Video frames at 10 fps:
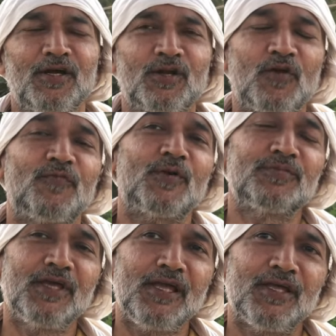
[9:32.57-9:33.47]
Now
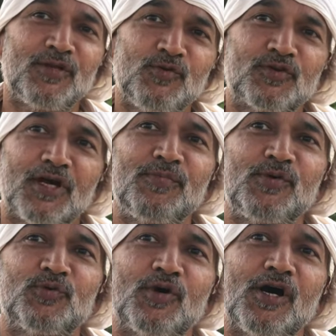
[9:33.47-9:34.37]
from there you come
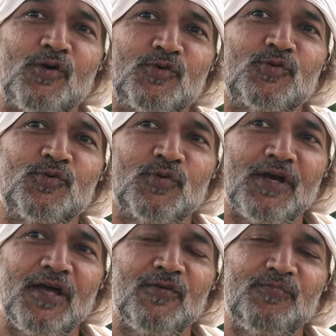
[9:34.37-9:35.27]
to how to
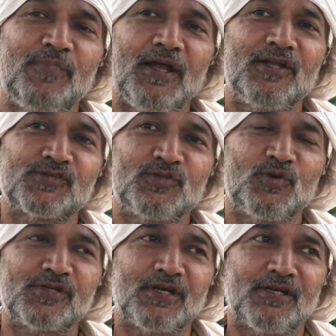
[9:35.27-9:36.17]
have balanced
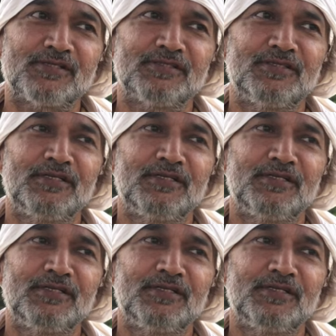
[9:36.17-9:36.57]
doshas.